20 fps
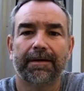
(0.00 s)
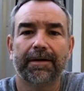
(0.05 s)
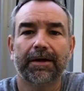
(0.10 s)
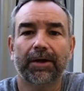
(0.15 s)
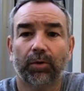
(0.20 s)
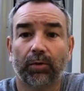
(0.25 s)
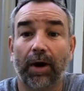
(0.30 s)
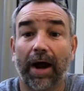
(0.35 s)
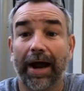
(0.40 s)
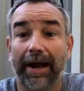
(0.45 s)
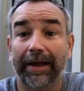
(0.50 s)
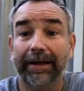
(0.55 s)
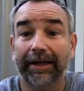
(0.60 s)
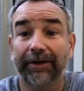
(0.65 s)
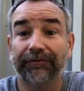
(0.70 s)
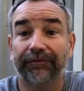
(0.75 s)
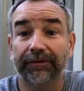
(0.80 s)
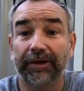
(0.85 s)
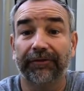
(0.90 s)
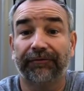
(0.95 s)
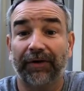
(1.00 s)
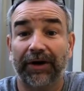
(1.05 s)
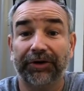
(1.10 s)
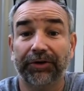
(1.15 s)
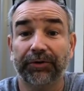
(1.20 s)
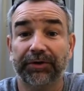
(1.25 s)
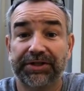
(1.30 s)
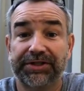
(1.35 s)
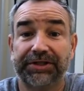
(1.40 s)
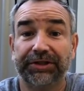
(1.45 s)
right, if I
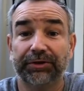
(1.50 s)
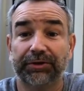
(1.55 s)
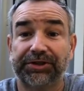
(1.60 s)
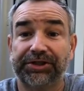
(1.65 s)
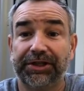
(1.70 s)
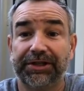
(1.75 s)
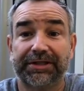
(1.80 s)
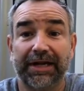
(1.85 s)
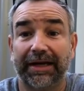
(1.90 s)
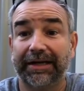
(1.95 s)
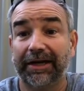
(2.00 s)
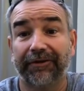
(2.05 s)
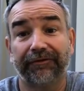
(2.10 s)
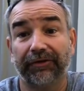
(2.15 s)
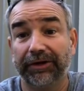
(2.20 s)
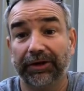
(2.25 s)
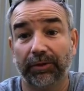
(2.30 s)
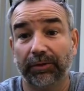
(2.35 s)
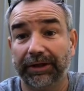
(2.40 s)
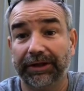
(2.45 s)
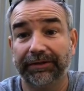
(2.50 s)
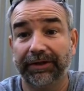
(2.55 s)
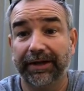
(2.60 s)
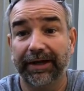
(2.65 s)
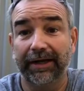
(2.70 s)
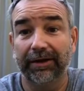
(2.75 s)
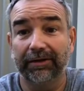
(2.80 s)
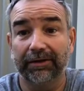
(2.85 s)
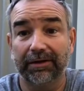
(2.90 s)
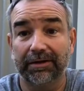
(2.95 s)
do the steel sheets, I definitely don't need the
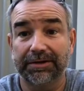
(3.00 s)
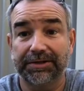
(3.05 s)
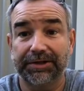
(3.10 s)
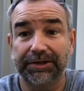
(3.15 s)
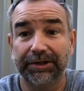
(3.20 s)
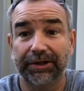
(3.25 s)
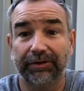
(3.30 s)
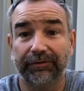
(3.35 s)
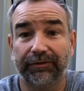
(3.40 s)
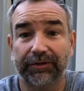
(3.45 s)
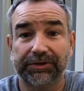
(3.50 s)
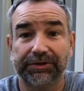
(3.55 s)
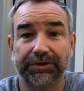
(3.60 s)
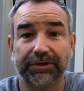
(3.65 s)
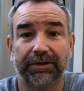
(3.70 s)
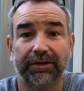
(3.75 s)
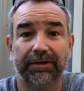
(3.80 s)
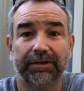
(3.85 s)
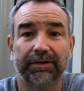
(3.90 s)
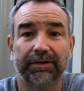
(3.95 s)
nailers, you know, for sure.